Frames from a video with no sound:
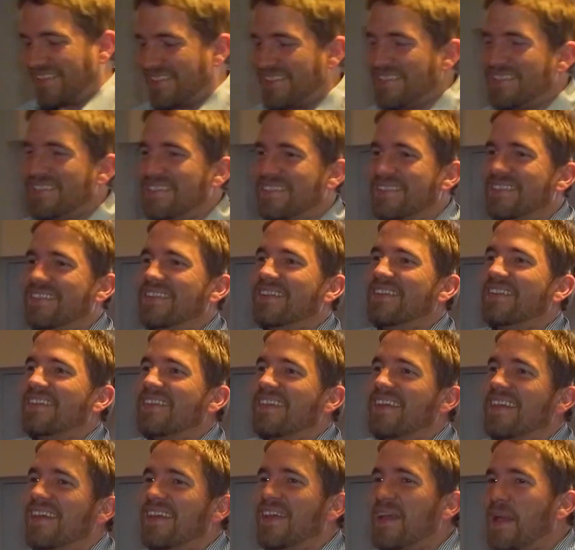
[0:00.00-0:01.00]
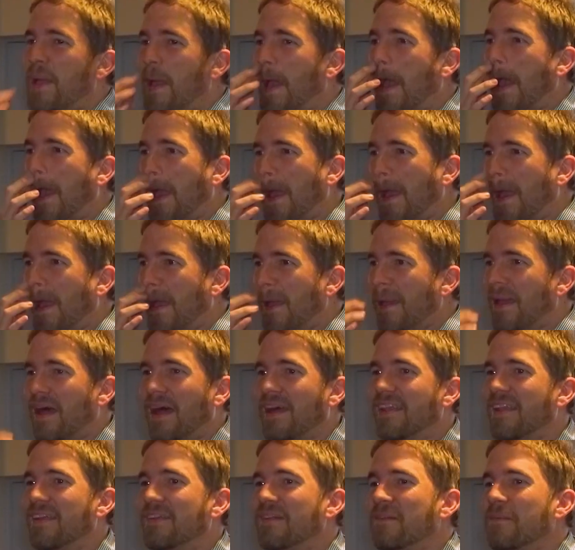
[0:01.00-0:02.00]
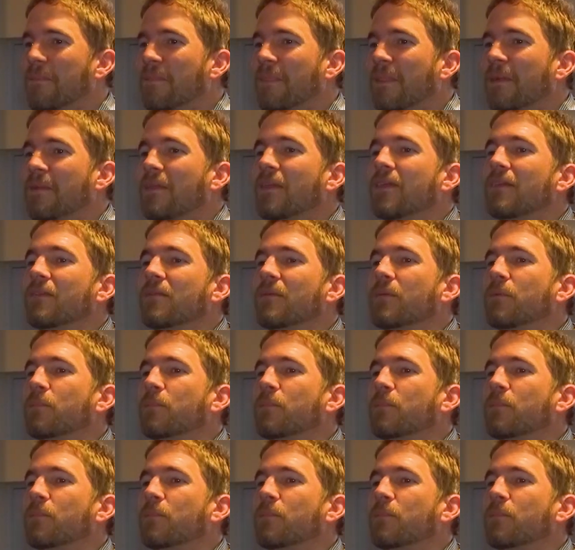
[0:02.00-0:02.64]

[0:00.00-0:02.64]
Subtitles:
ancient technology comes to mind.